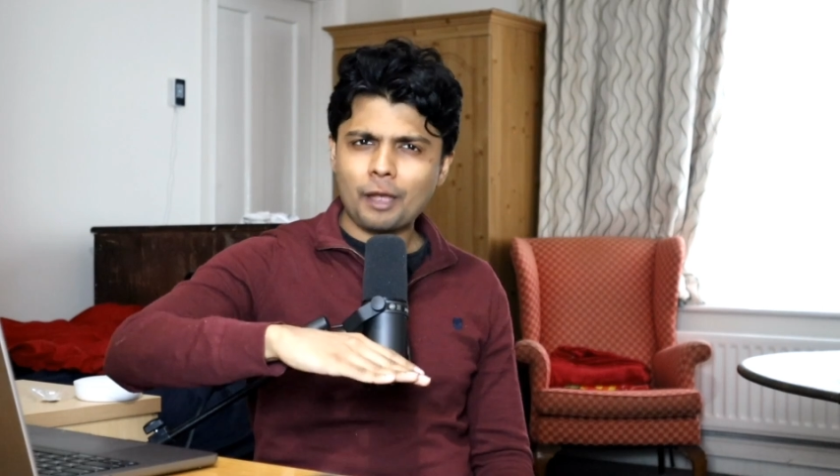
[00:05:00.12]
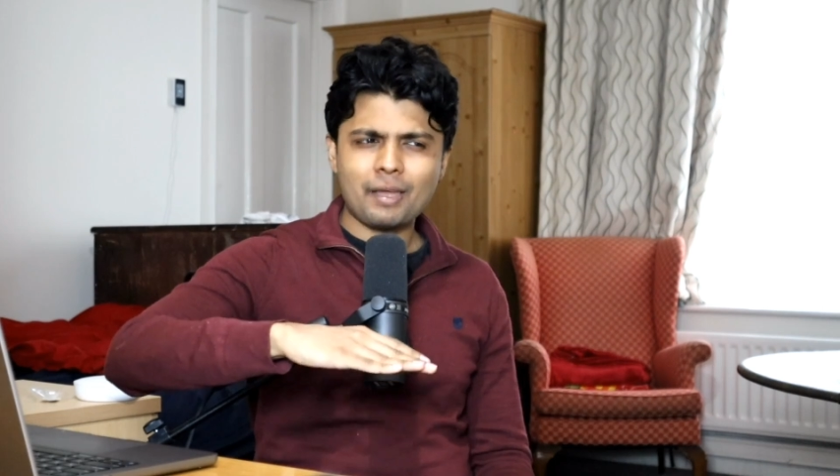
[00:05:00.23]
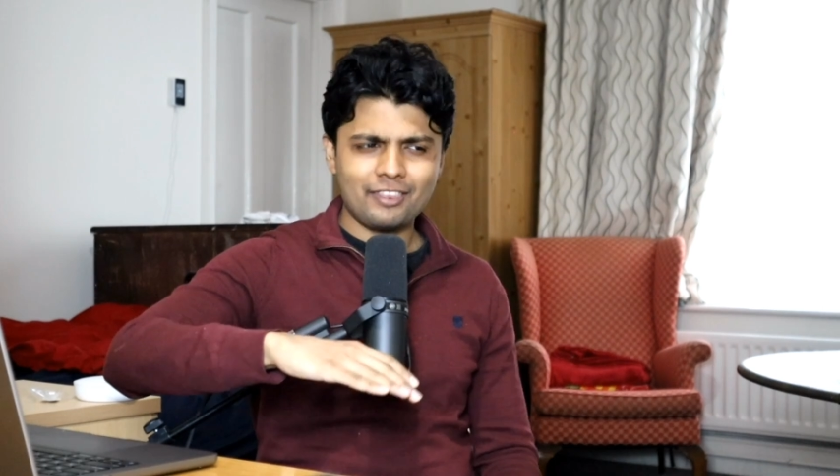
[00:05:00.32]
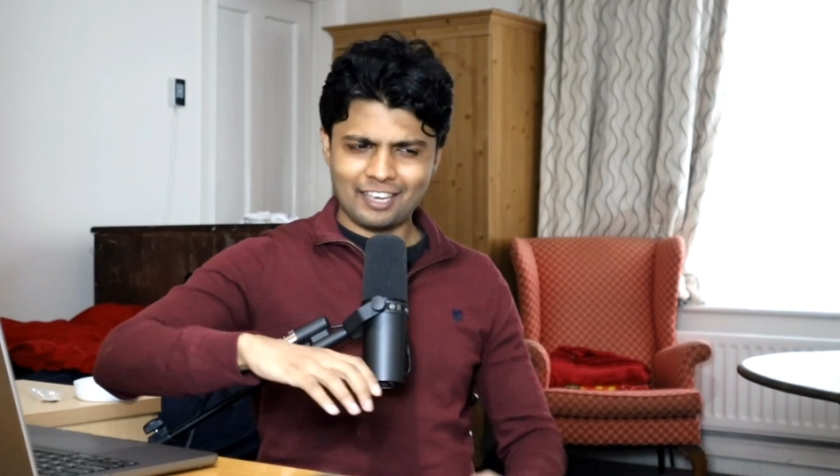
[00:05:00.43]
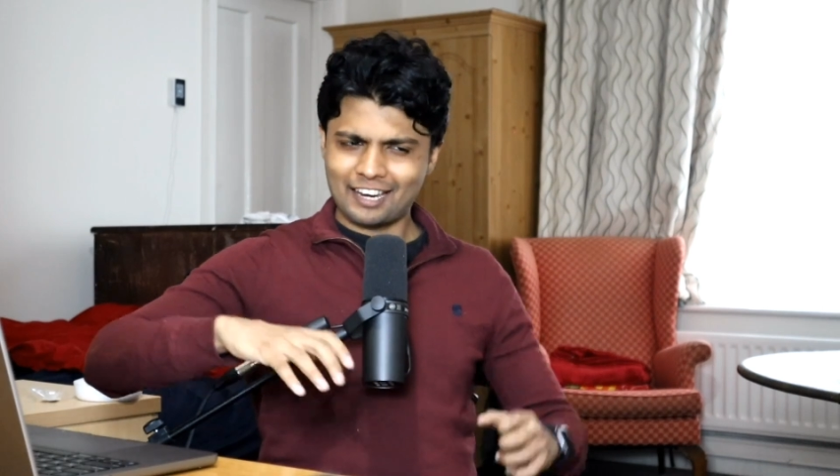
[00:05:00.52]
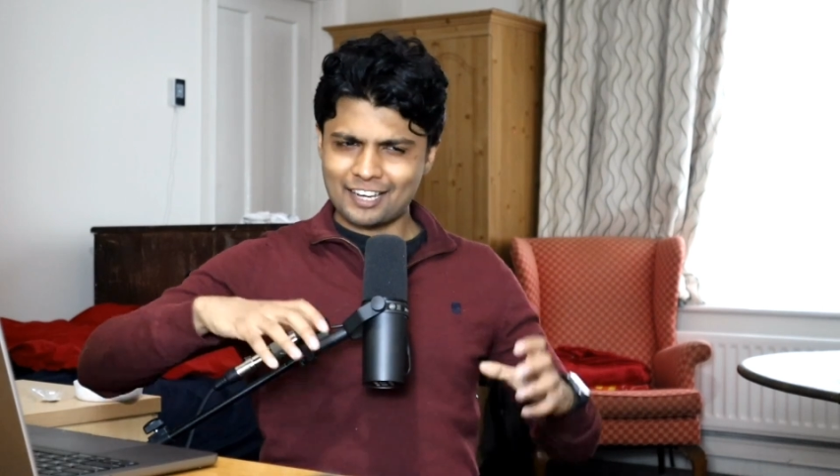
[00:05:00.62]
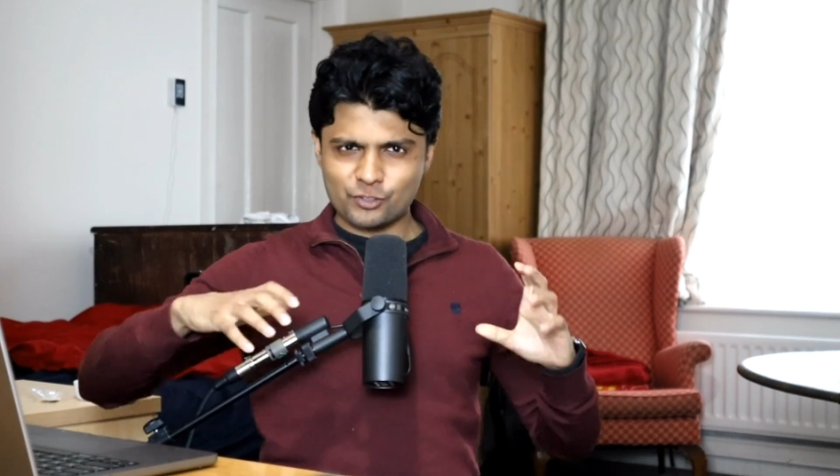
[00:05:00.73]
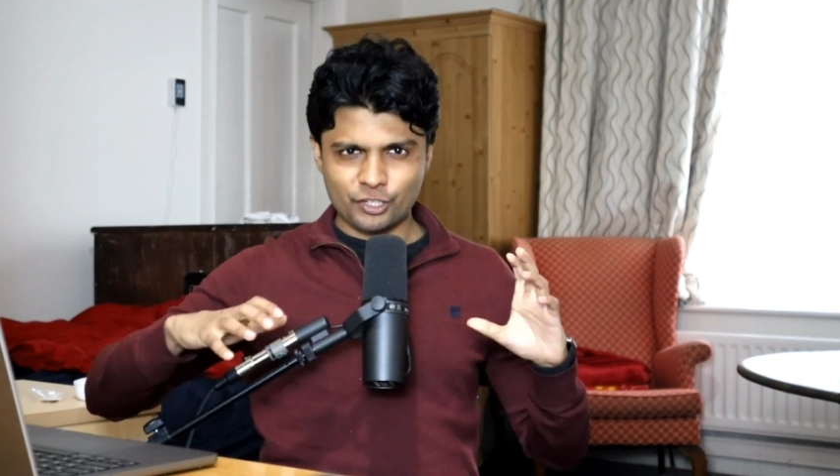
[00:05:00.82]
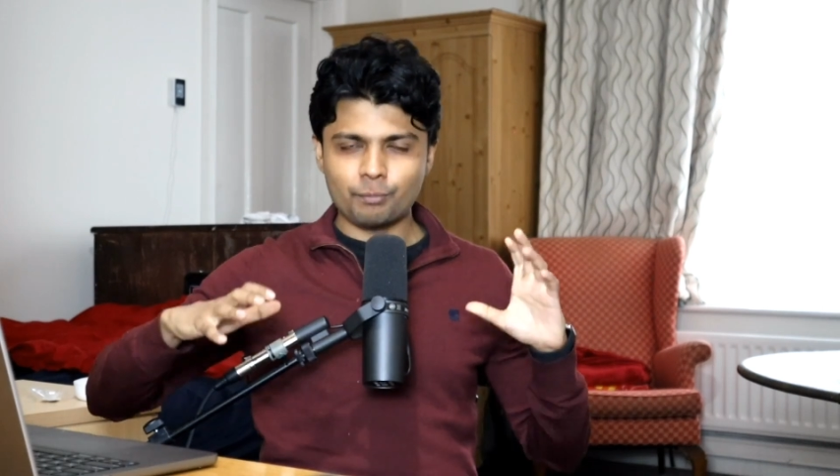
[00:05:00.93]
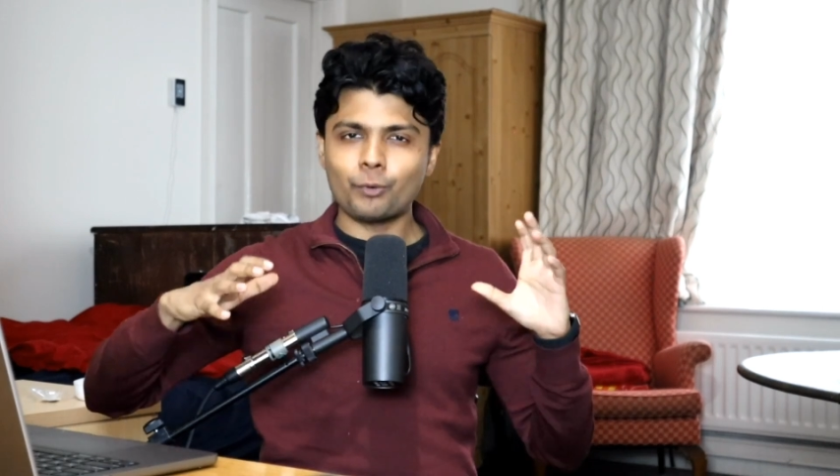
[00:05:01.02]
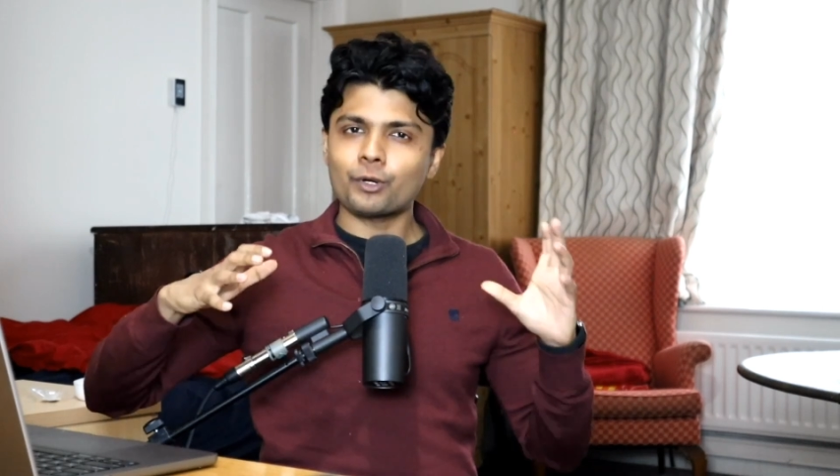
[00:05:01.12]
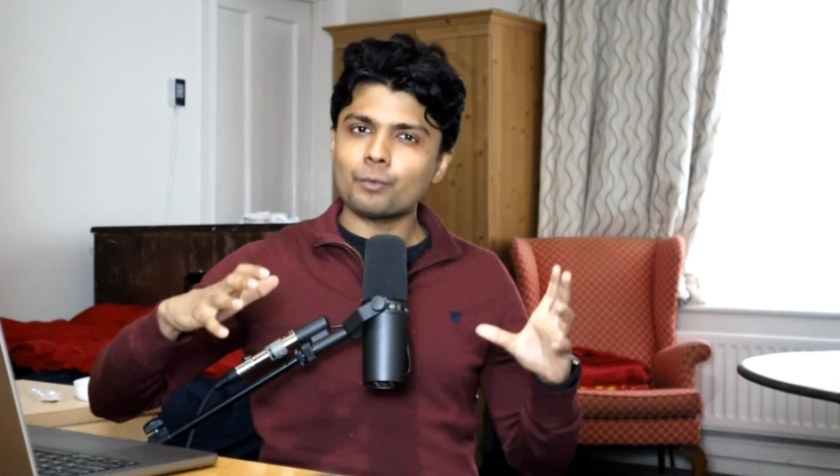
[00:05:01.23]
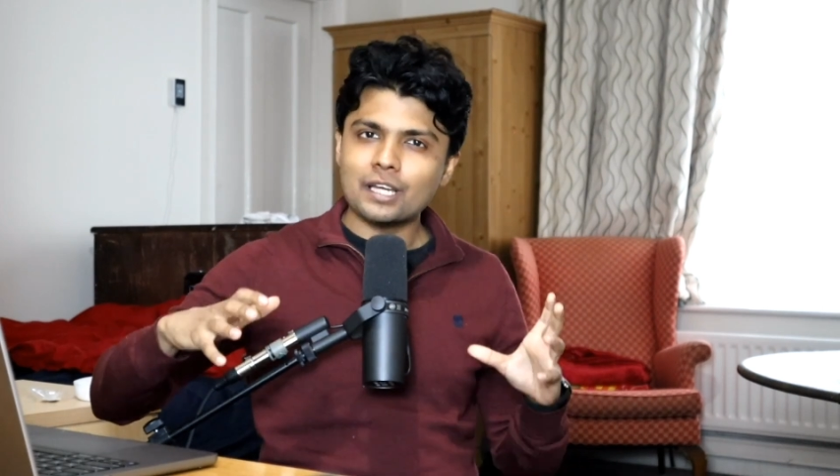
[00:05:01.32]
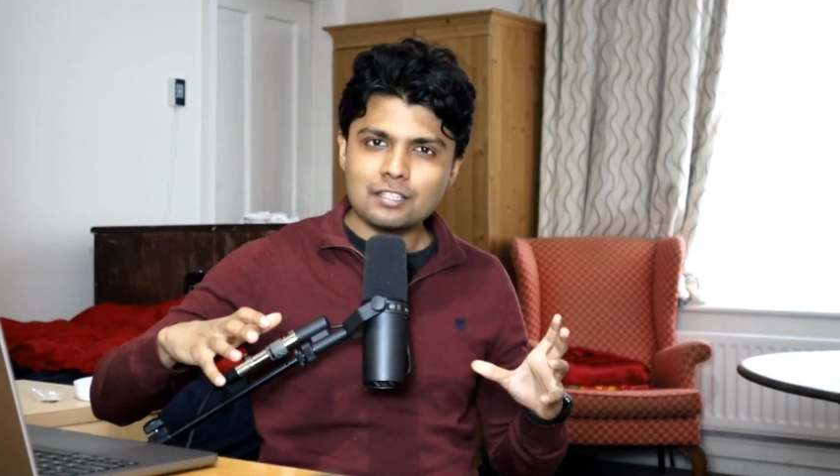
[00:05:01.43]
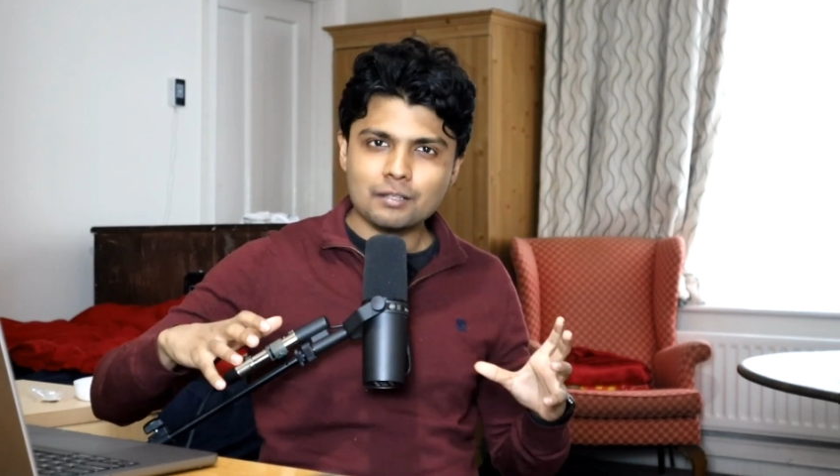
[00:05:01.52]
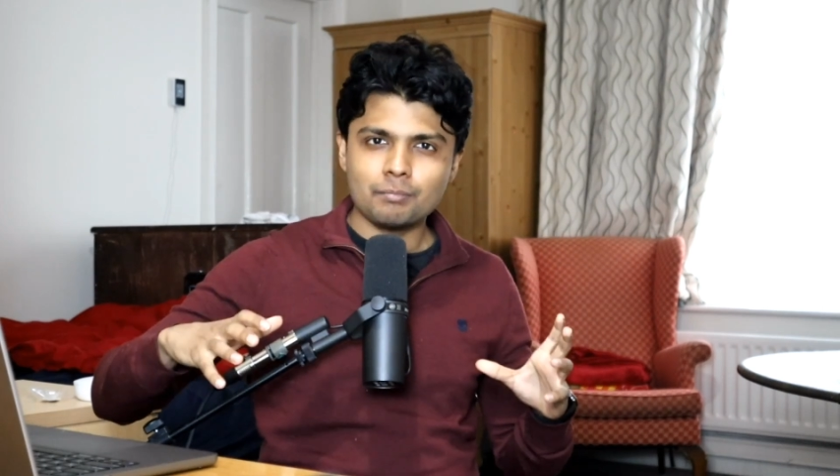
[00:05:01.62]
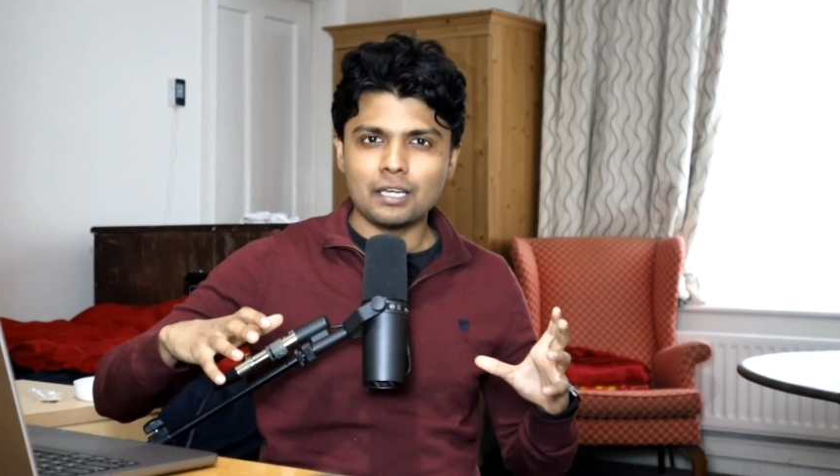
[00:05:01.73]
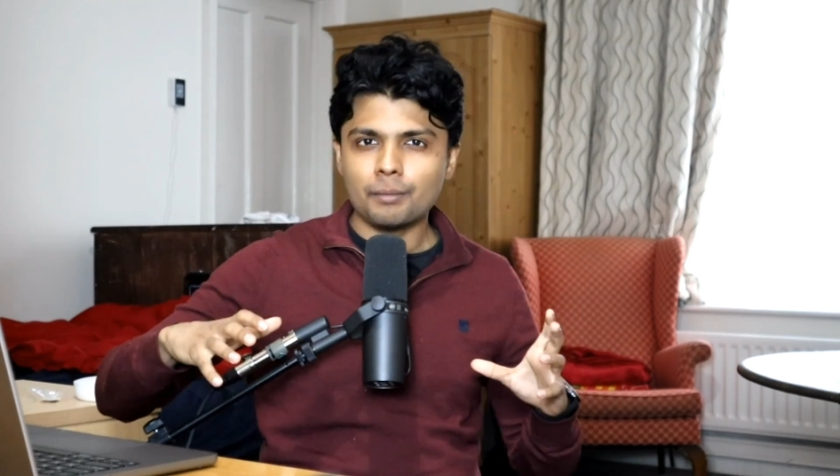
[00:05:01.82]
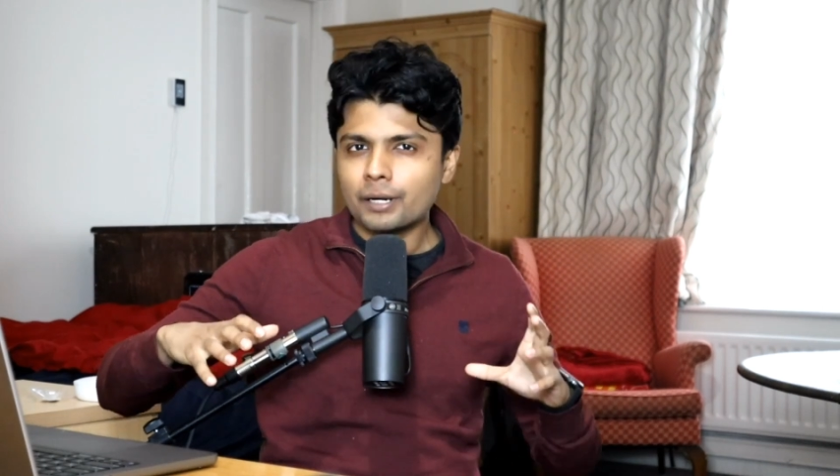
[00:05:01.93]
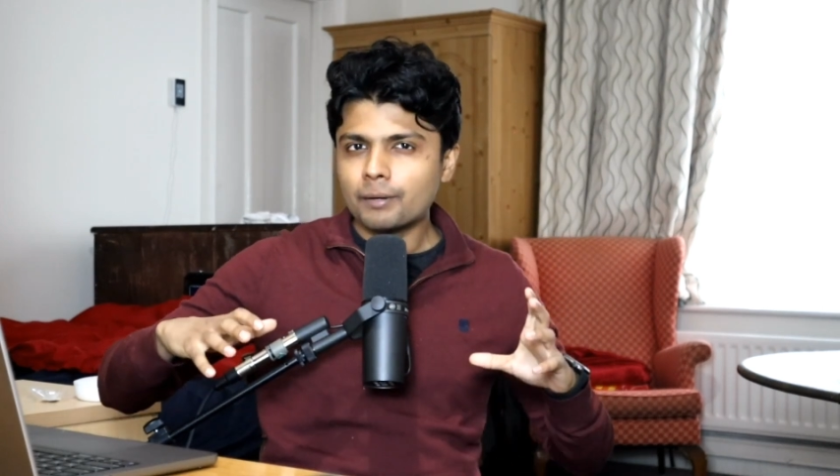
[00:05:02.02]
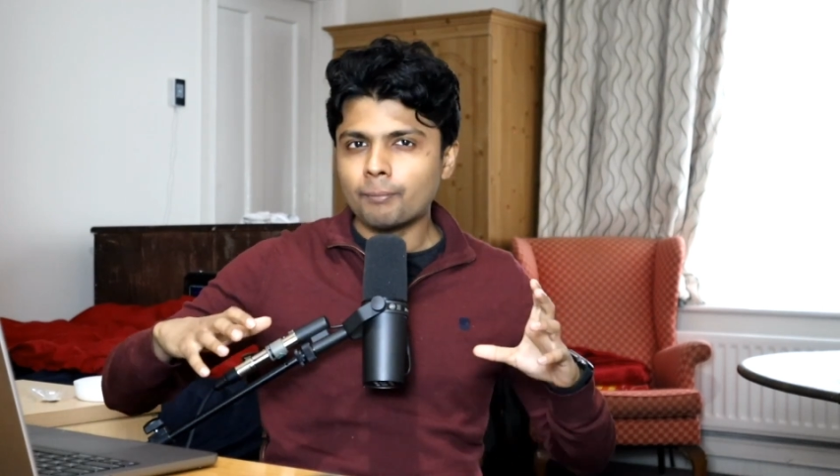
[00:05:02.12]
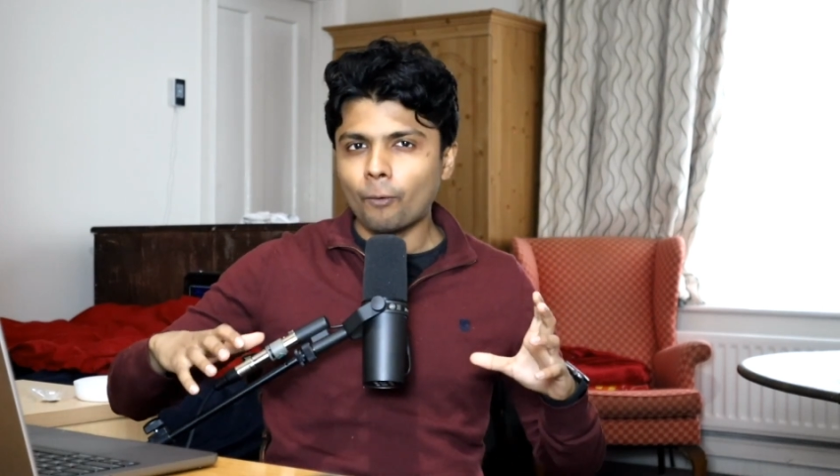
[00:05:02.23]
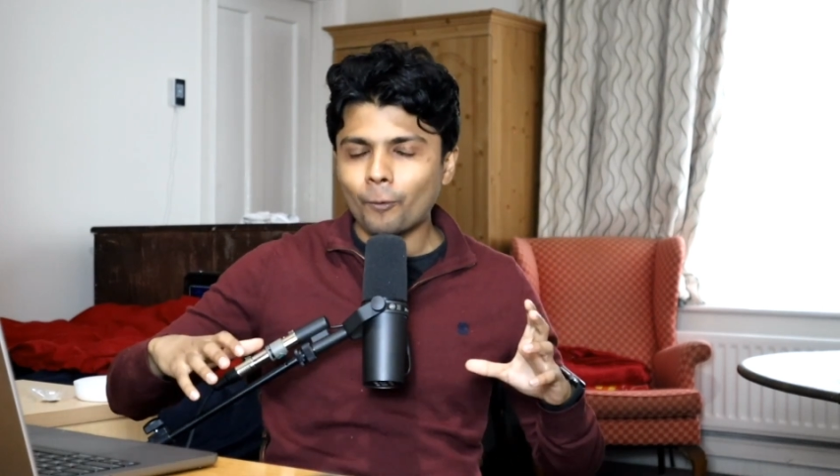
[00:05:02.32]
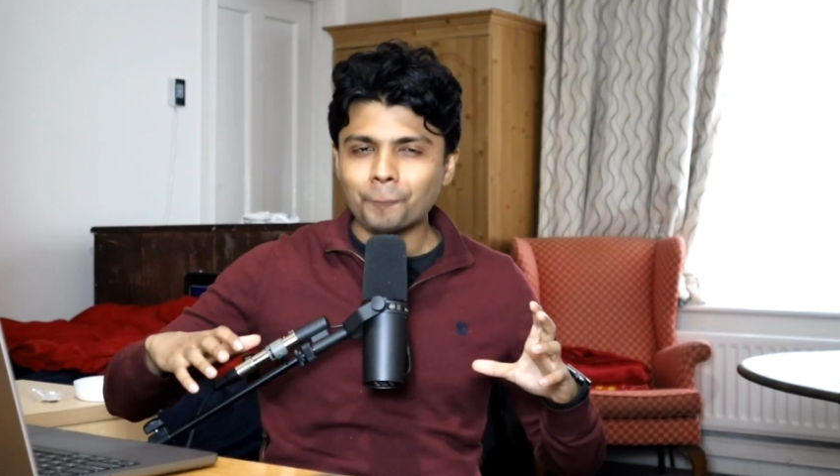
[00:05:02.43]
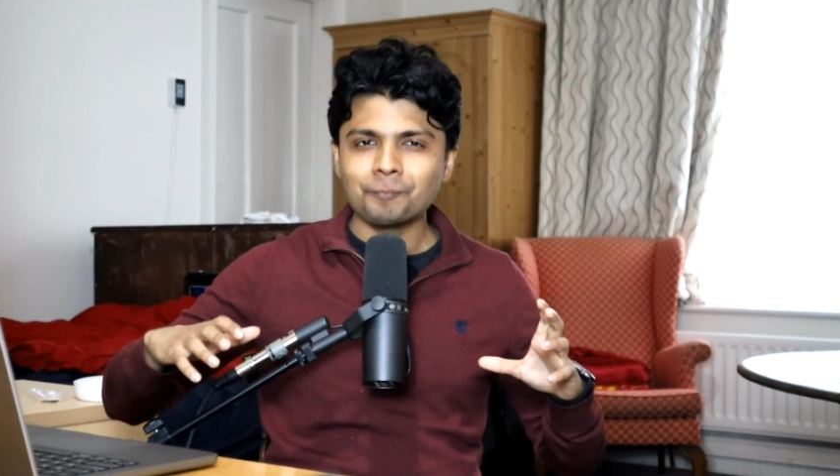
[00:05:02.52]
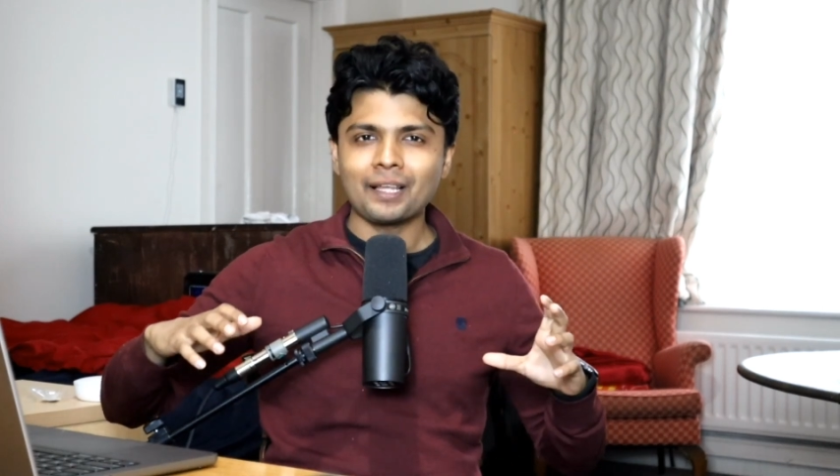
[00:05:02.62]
at the end. So it motivates me a bit more.